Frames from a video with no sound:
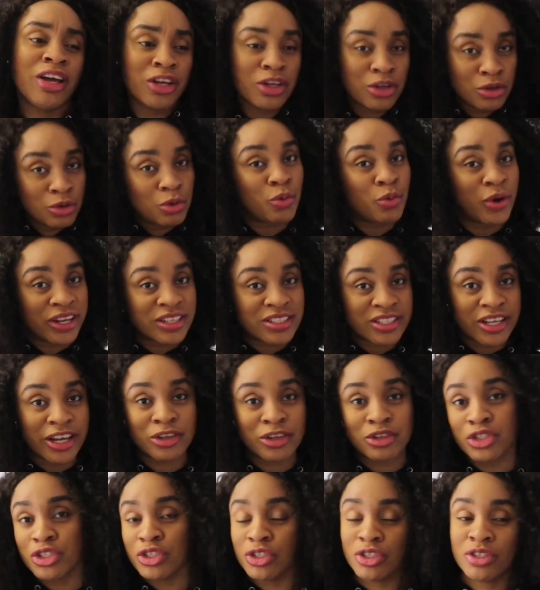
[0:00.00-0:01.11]
you know, wearing
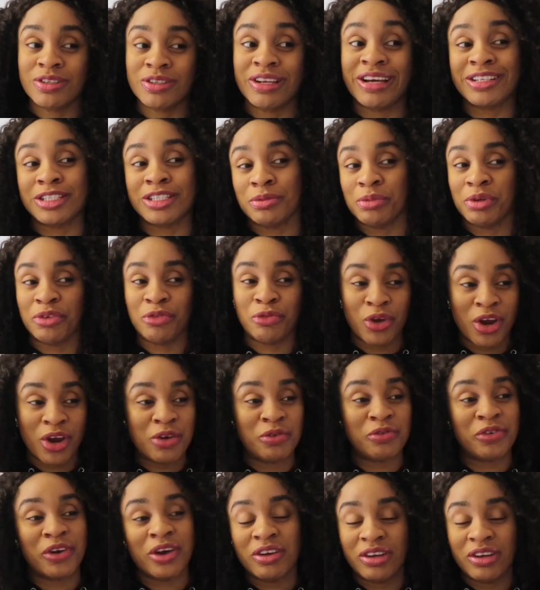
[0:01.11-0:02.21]
cycle shorts would actually be
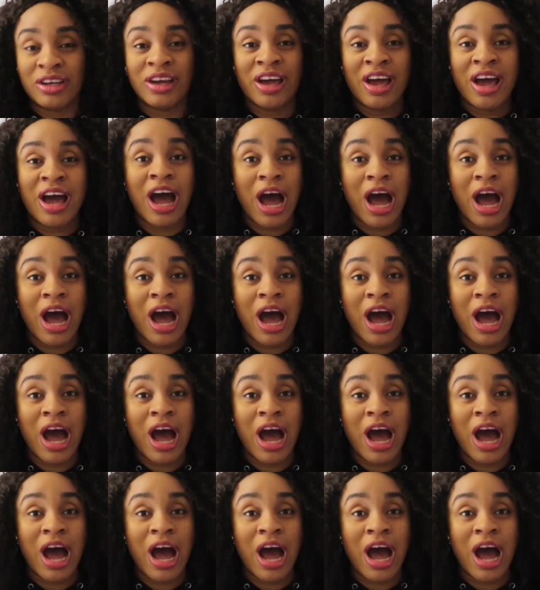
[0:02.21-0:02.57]
very, very